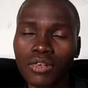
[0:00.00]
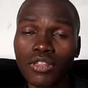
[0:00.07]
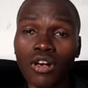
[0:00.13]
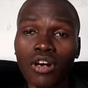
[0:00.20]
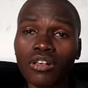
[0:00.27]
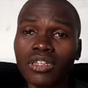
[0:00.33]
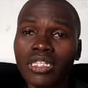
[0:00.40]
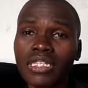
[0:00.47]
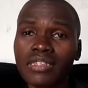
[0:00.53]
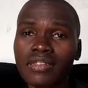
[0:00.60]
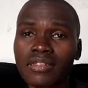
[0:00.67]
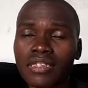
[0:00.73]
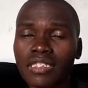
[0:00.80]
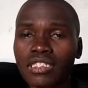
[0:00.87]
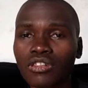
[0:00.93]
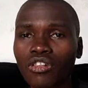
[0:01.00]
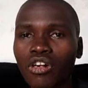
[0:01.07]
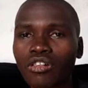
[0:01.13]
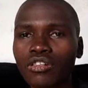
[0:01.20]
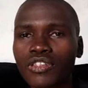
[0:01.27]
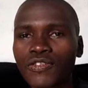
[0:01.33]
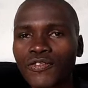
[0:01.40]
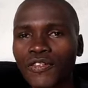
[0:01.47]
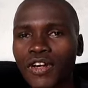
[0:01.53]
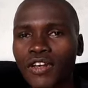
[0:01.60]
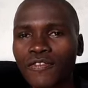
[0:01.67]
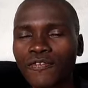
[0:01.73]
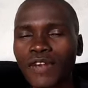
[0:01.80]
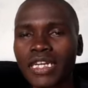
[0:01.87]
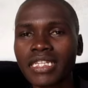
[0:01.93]
With all this, it calls for
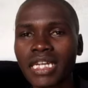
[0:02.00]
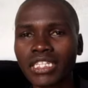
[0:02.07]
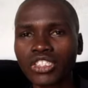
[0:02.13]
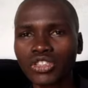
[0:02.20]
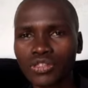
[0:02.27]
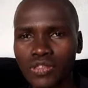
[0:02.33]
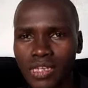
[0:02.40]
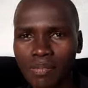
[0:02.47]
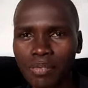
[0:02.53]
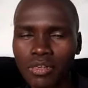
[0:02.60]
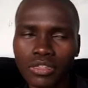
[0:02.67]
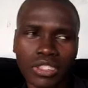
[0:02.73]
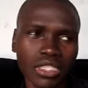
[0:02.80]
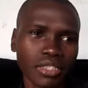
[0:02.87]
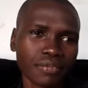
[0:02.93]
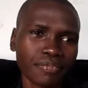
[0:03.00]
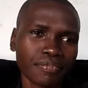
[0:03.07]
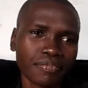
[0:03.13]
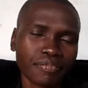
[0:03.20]
a financial support.